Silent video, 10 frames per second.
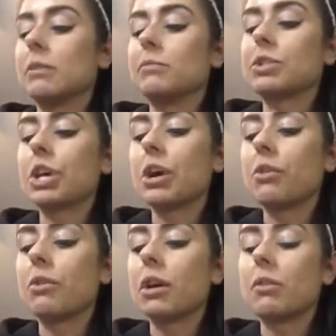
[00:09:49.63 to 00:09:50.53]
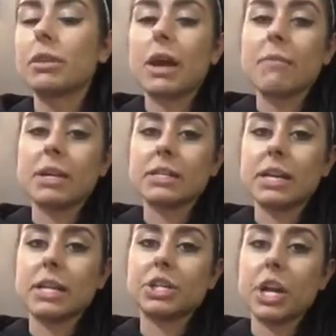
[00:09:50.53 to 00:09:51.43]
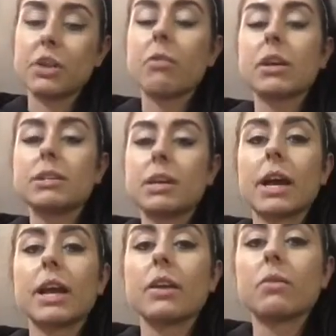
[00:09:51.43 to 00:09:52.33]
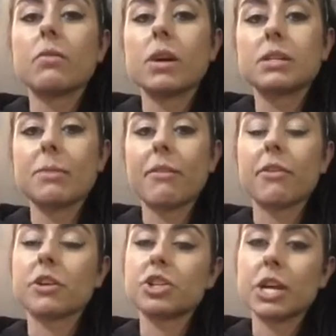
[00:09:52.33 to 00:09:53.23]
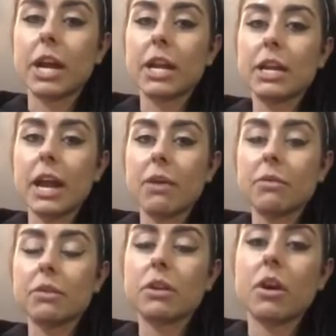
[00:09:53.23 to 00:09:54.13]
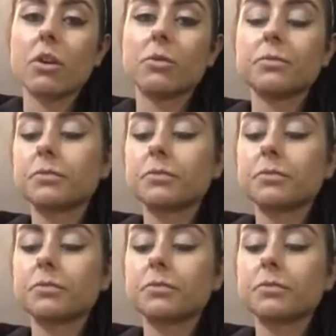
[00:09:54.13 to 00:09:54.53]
So with that being said, January 2nd was my first check-in day with Nicole.